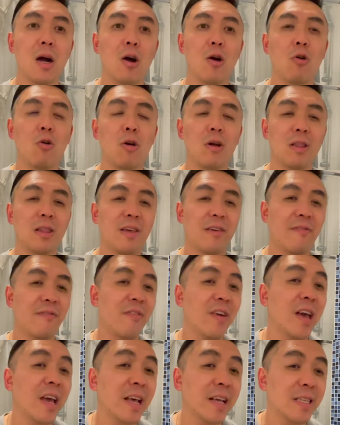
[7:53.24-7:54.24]
oily
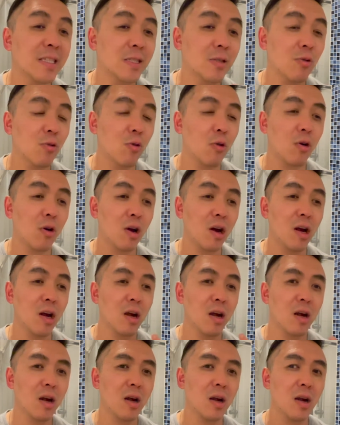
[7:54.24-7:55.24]
face
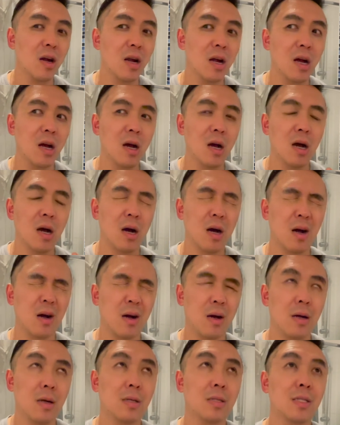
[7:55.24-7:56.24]
or
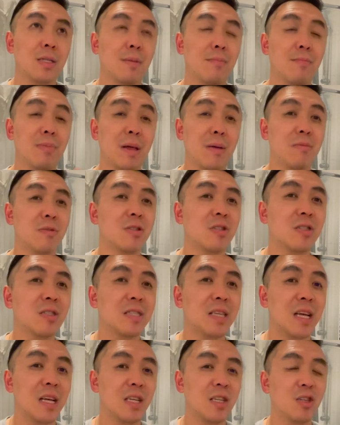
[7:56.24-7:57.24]
some blemishes
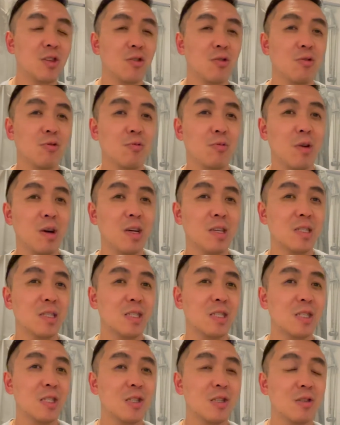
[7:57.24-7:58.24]
that you want
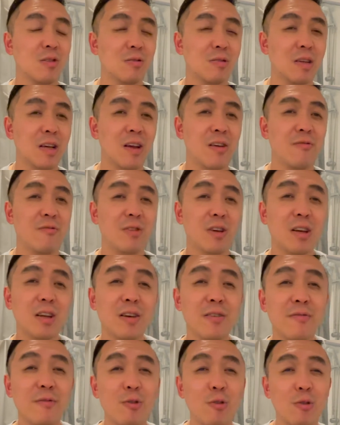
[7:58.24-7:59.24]
to get rid
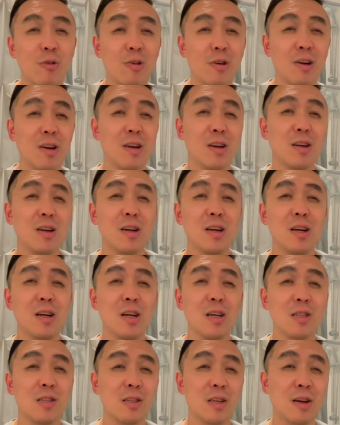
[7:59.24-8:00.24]
of or
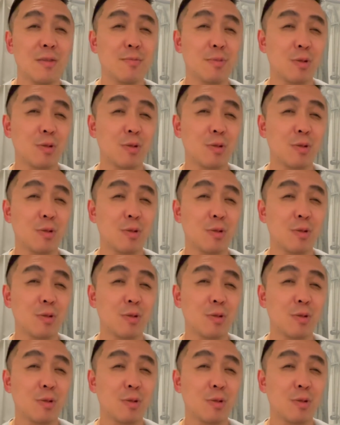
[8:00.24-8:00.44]
to help